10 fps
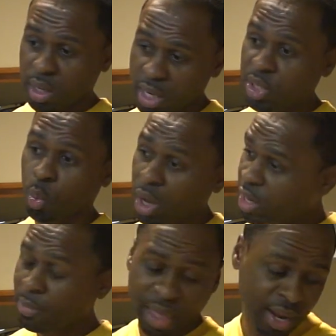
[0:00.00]
It's a
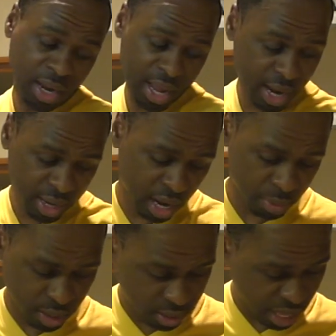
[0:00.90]
wonder I'm not dead now,
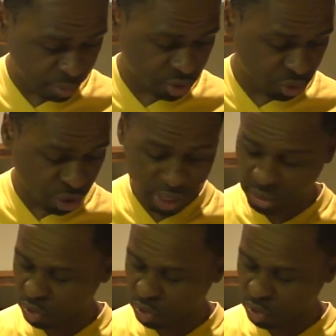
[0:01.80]
because I was drinking